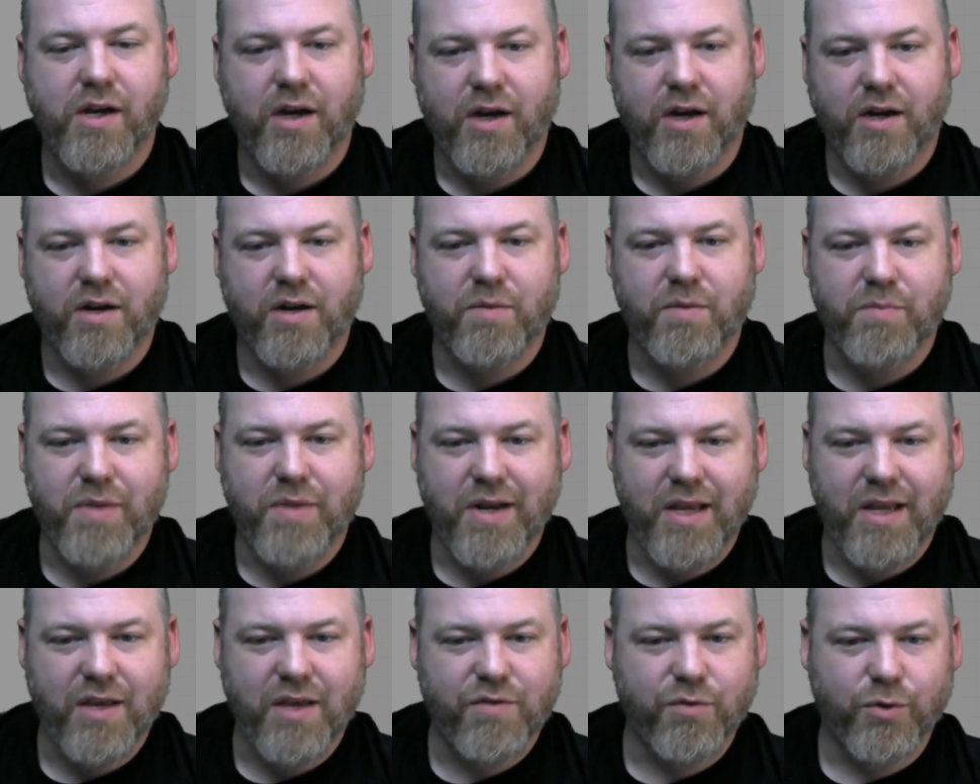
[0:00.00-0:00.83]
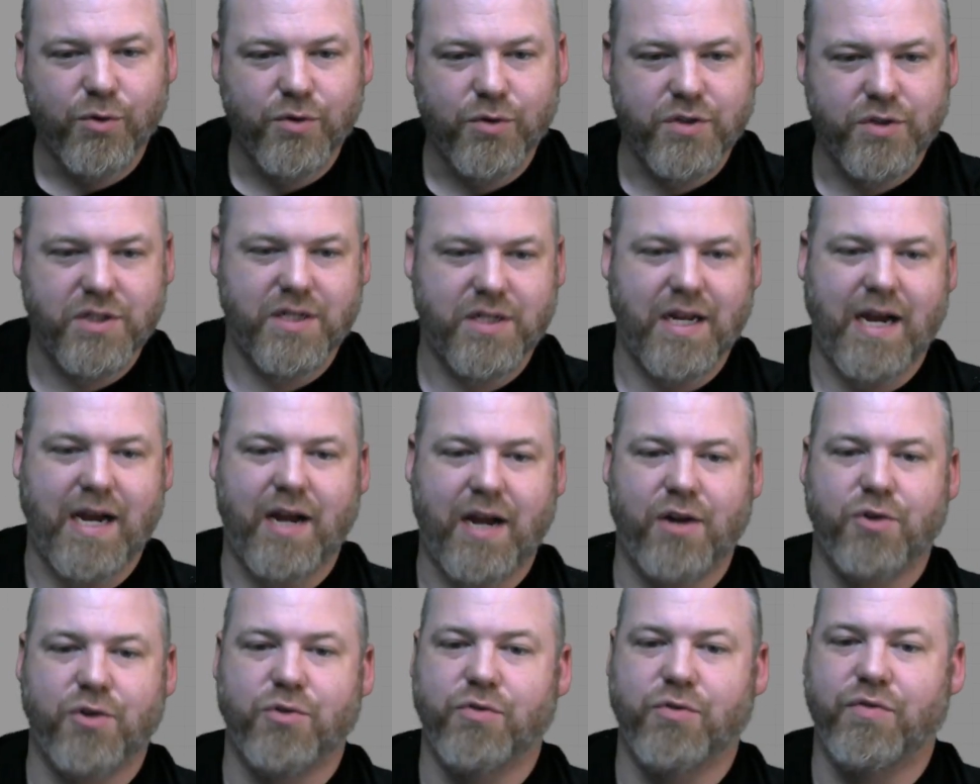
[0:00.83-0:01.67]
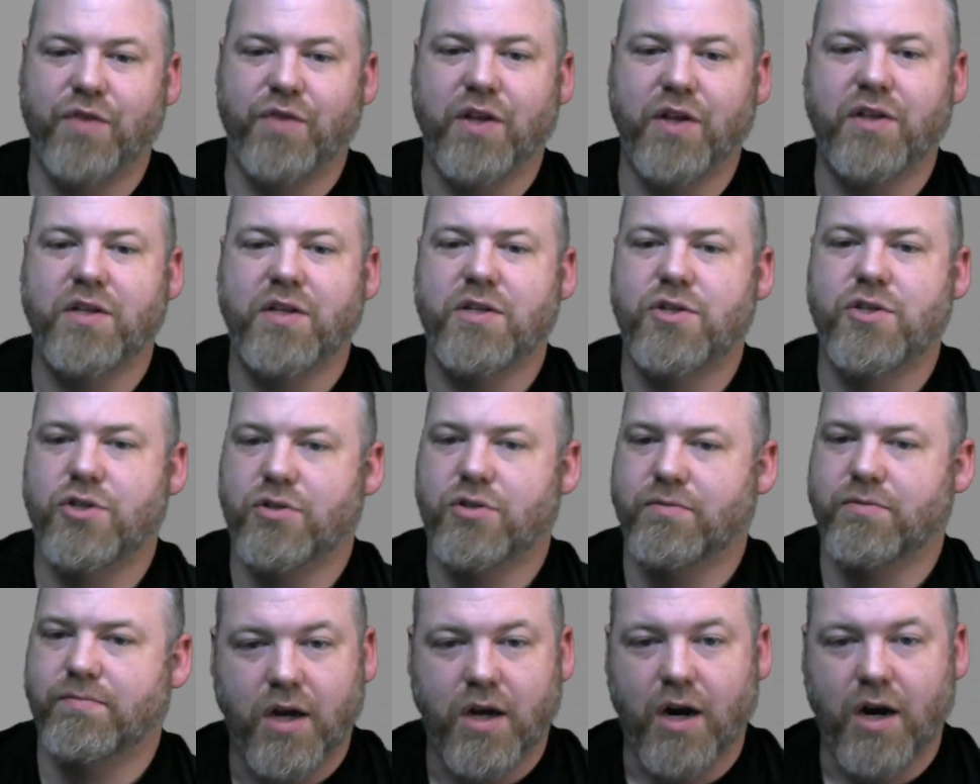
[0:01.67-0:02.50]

medieval style village.